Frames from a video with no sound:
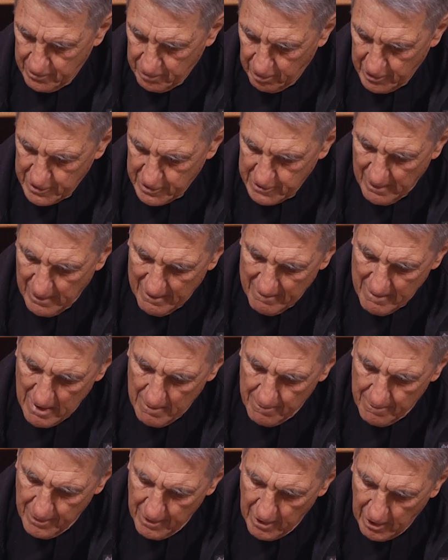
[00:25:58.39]
towards the bottom
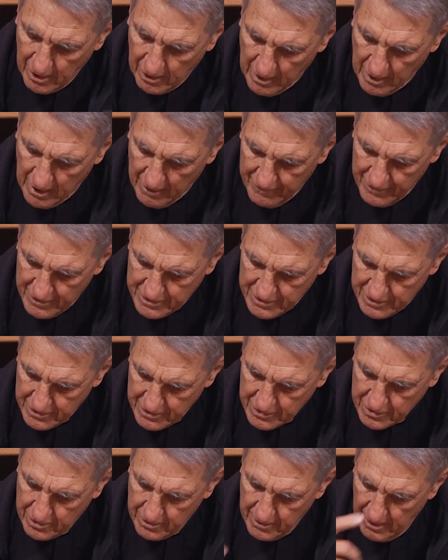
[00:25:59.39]
of that paragraph, he
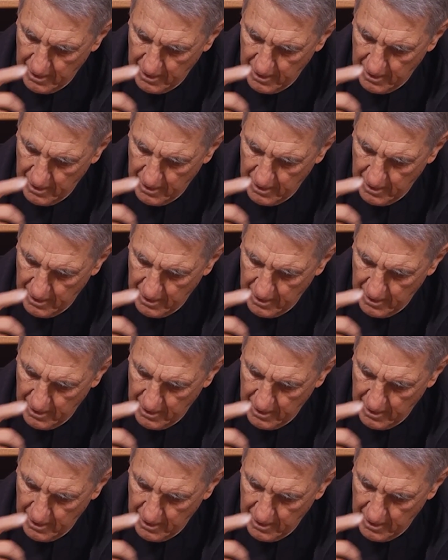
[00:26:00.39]
says,